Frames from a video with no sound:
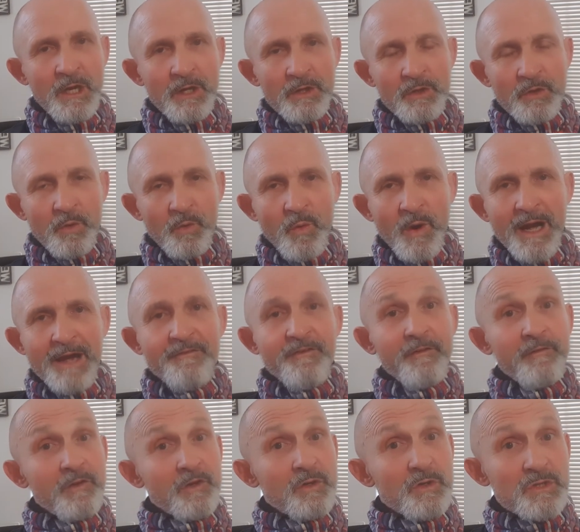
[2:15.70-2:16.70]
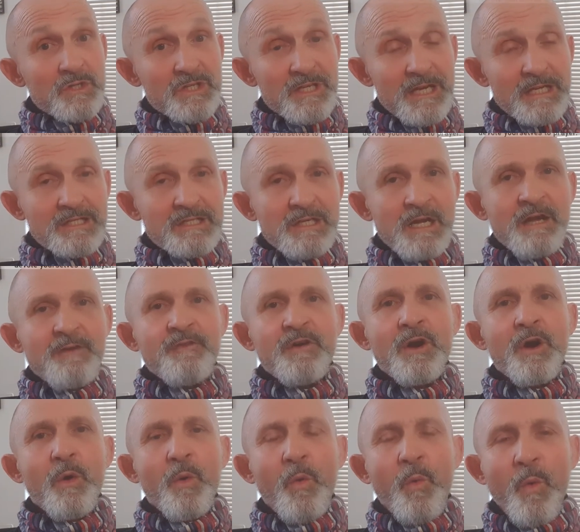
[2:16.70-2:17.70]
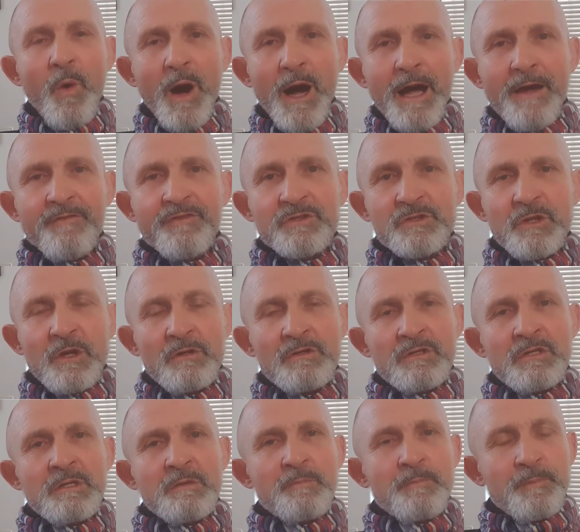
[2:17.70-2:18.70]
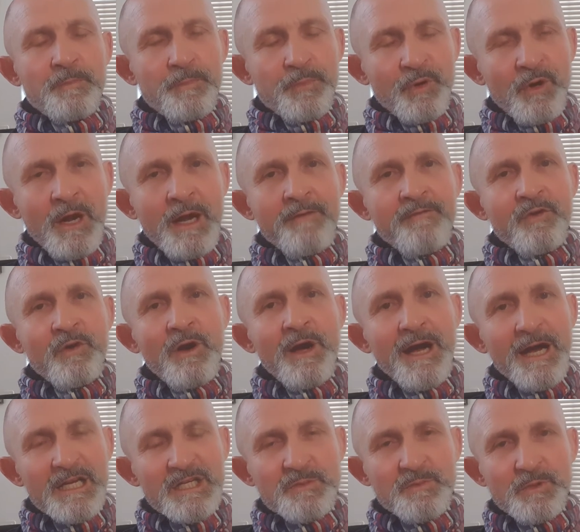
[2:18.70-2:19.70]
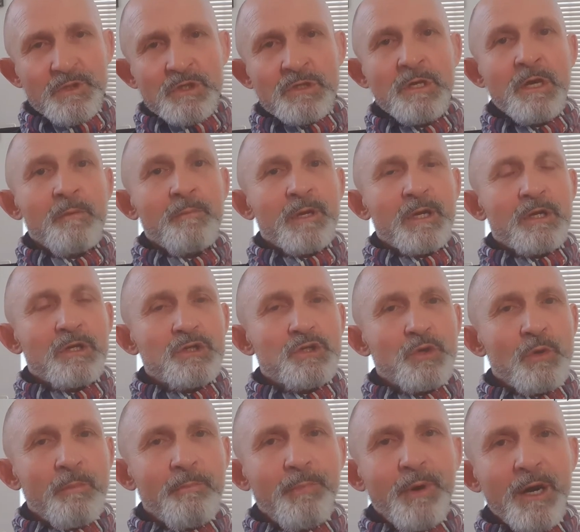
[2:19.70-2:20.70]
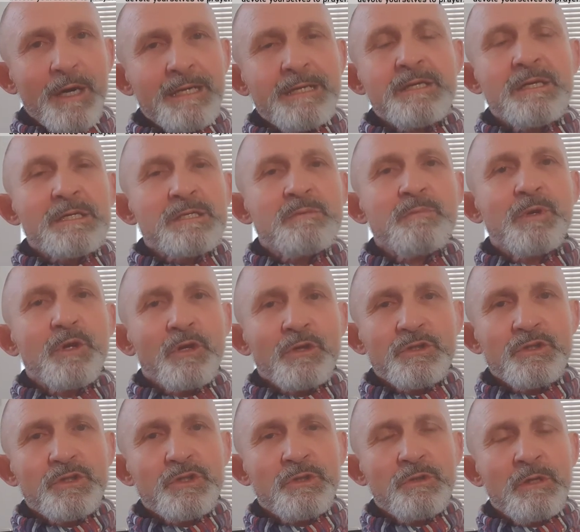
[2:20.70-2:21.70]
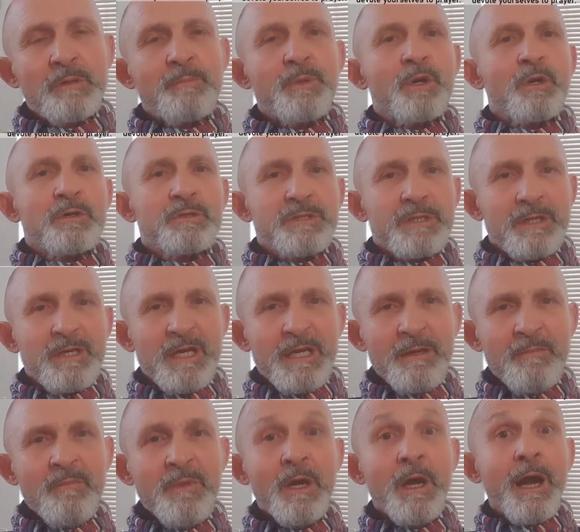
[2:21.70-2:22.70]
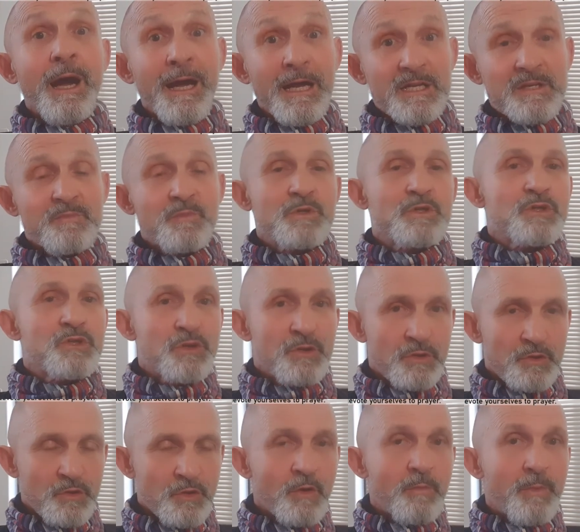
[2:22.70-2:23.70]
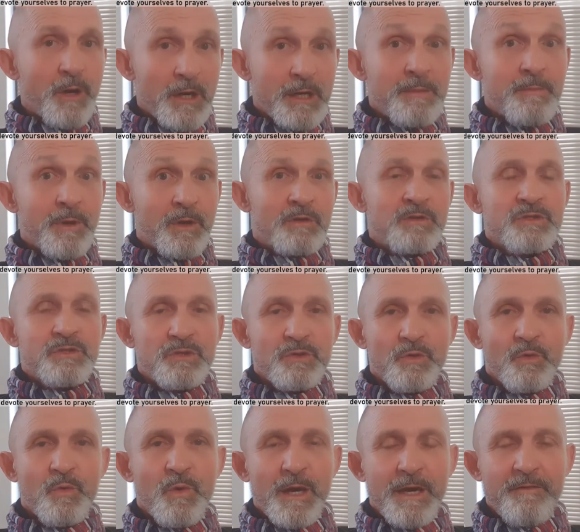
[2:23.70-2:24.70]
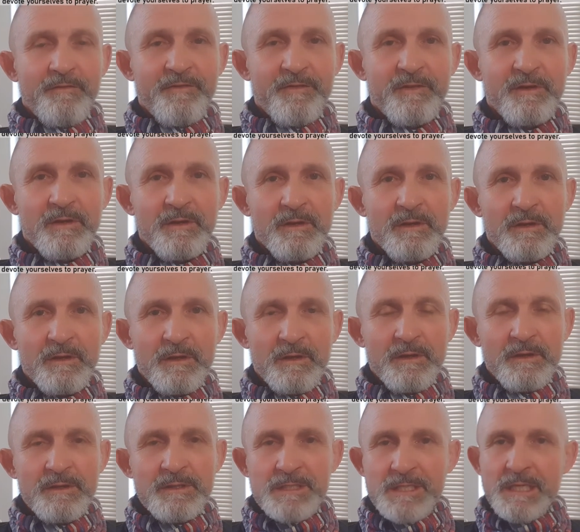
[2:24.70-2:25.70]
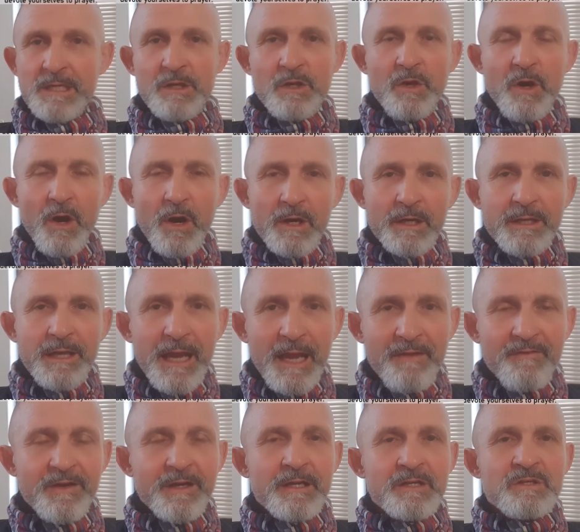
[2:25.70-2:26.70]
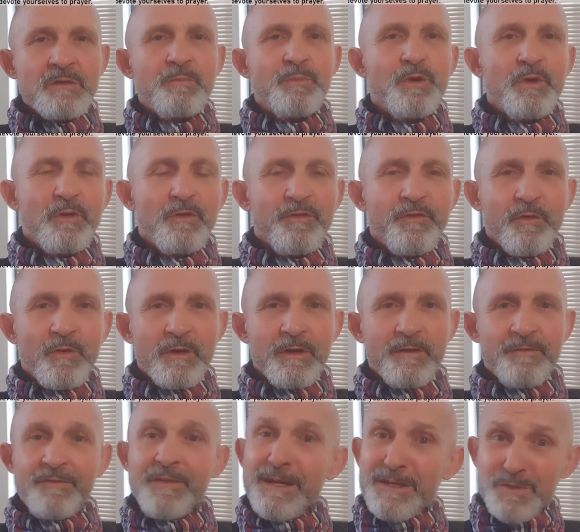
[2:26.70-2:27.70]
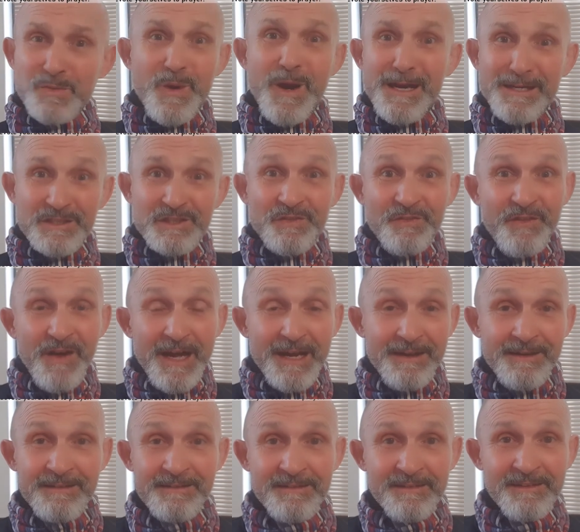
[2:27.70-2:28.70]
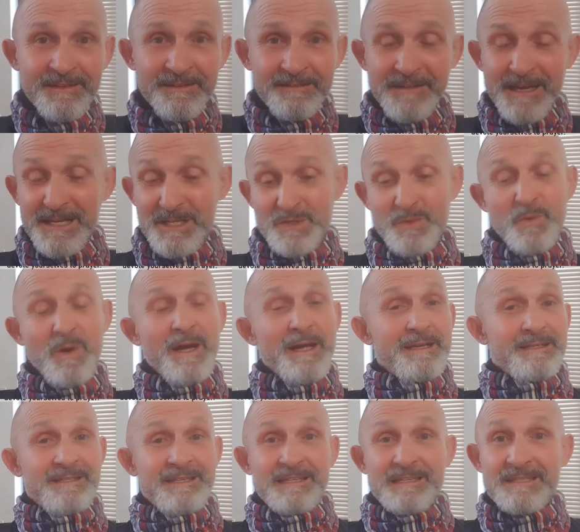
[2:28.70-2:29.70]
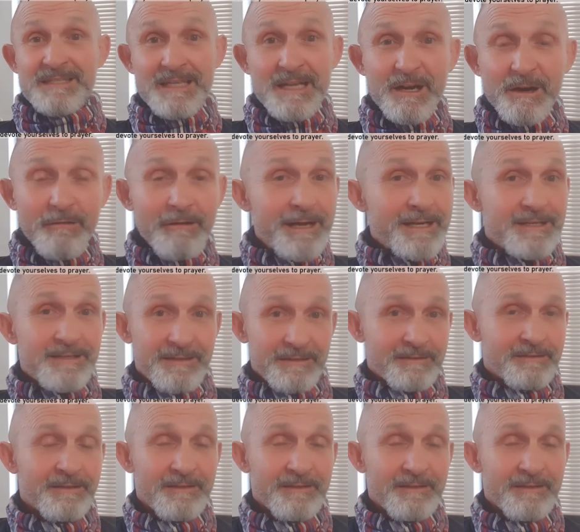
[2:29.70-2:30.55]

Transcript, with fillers: your wife of a good sex life. Wives, don't deprive your husbands because your body doesn't belong to you, it belongs to him. Husbands, your body belongs to your wife. See, God gave it as a beautiful gift. That's why it's fun. That's why it's exhilarating